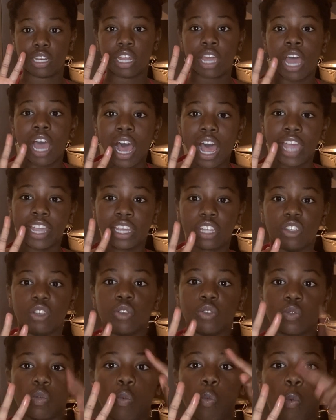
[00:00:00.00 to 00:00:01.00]
I can use
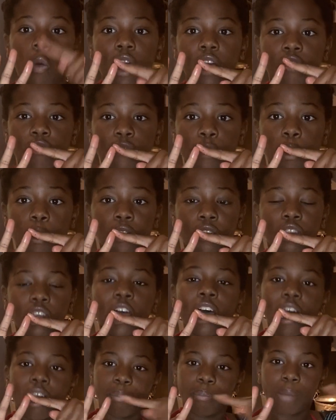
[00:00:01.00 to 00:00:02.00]
1/4
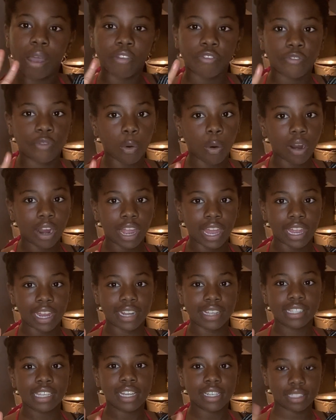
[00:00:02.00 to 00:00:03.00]
of my 4 eggs
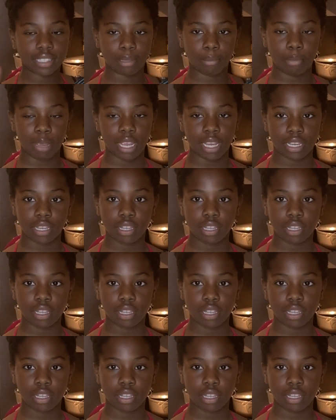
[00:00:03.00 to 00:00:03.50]
to make